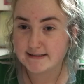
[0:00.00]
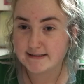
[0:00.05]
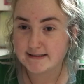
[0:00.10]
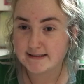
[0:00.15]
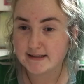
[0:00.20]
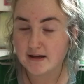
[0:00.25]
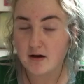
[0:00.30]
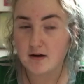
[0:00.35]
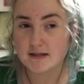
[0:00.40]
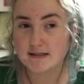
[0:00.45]

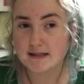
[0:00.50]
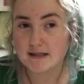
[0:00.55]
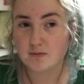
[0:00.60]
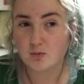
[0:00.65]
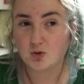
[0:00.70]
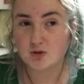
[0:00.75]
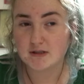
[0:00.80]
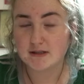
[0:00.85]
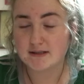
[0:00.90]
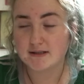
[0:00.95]
Honestly, the
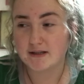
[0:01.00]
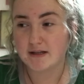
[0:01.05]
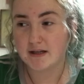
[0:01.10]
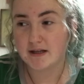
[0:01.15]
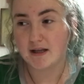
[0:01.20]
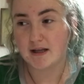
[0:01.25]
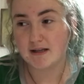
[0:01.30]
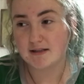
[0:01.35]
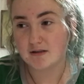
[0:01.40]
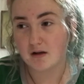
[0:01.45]
most exciting
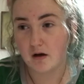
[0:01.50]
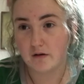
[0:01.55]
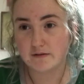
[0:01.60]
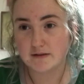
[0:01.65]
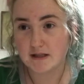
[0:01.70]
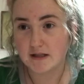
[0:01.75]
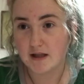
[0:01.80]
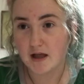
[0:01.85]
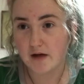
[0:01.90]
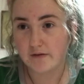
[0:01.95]
thing is
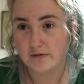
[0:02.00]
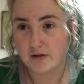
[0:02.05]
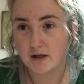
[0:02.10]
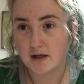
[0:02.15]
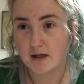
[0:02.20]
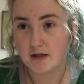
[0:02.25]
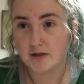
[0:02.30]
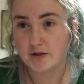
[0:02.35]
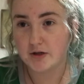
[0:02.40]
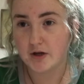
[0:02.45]
obviously the advent
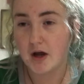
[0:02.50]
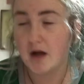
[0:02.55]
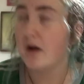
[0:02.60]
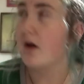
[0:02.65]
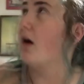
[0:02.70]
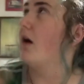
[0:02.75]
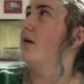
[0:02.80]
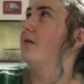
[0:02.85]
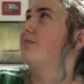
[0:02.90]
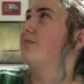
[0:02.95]
calendar, and oh